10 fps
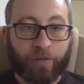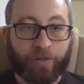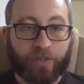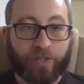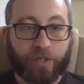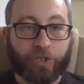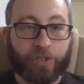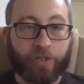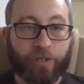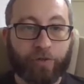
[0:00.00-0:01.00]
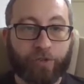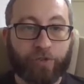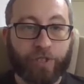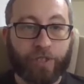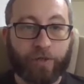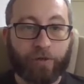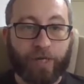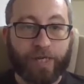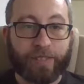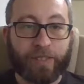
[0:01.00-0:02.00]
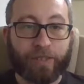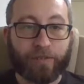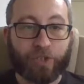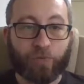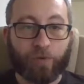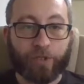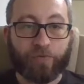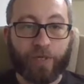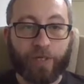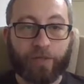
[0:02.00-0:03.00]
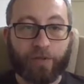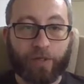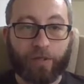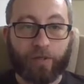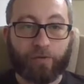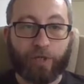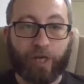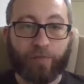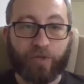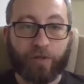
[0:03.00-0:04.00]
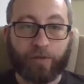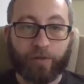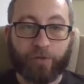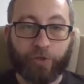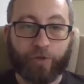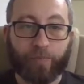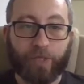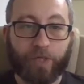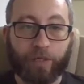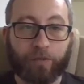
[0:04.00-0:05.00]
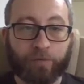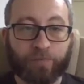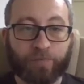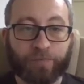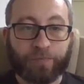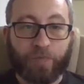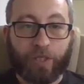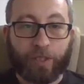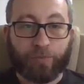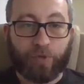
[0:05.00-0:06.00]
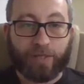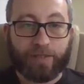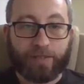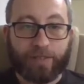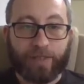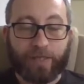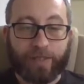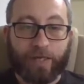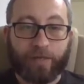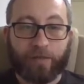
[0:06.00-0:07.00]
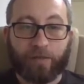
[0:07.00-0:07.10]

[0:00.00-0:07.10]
This section here, 2DO ID, this is where it's reading the odometer and the trip meter, and it's processing that data.